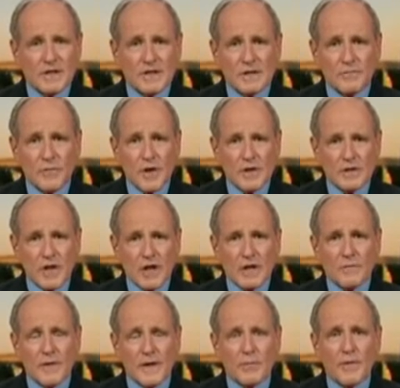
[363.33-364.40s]
Look,
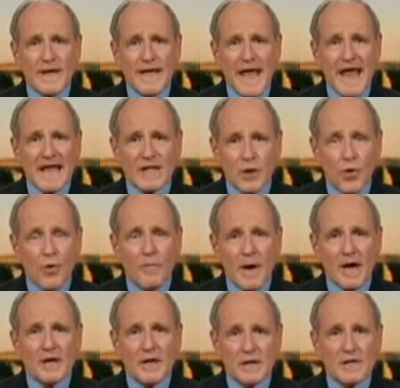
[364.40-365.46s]
we can't go
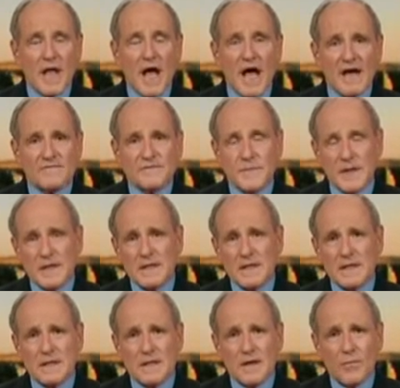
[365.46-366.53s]
about our lives building